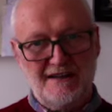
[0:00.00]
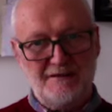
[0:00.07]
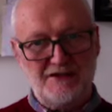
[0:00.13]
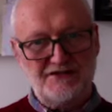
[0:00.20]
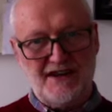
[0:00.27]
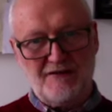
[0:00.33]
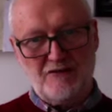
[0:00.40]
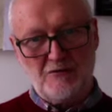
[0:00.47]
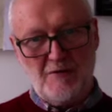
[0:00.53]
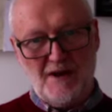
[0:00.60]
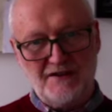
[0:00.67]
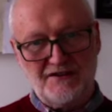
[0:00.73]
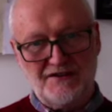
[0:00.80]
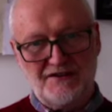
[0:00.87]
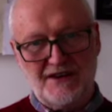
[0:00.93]
for several
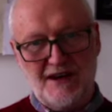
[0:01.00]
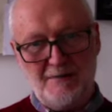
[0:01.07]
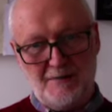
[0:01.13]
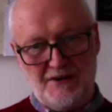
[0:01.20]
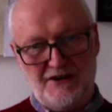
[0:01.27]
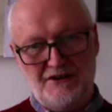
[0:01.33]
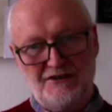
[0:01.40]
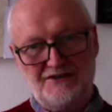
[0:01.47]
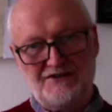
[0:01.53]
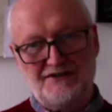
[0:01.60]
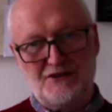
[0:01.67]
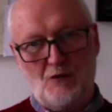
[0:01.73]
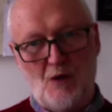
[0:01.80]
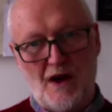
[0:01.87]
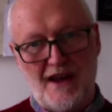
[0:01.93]
months and be used
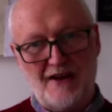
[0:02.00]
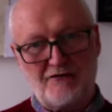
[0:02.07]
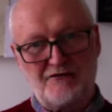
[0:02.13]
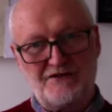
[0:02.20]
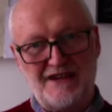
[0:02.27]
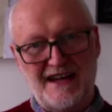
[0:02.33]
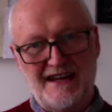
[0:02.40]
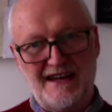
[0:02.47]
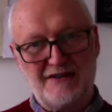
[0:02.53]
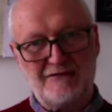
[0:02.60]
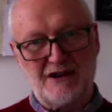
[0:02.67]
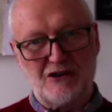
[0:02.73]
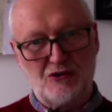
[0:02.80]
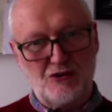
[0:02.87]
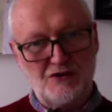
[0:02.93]
as a way of taking
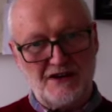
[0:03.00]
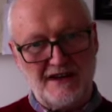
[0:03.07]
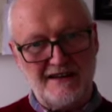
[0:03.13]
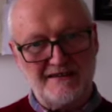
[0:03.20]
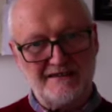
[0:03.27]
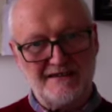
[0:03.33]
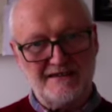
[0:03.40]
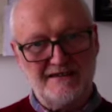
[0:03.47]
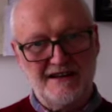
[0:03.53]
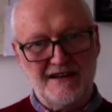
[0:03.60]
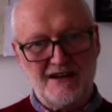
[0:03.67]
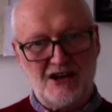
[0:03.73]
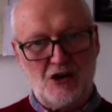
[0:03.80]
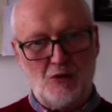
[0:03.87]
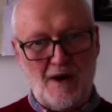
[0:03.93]
recordings and
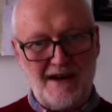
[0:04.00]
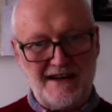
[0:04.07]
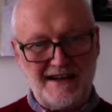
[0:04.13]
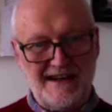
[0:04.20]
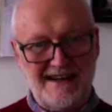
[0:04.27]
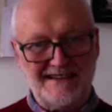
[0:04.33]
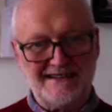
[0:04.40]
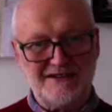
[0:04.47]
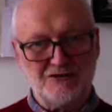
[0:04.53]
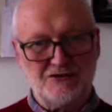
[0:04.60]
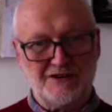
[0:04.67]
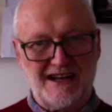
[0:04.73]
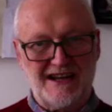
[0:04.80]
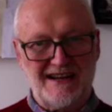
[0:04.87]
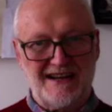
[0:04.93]
coagulating
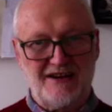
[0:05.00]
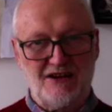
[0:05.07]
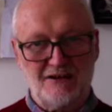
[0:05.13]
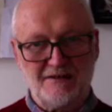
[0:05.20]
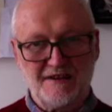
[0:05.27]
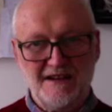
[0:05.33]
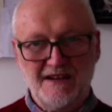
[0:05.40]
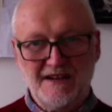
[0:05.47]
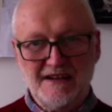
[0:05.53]
or killing off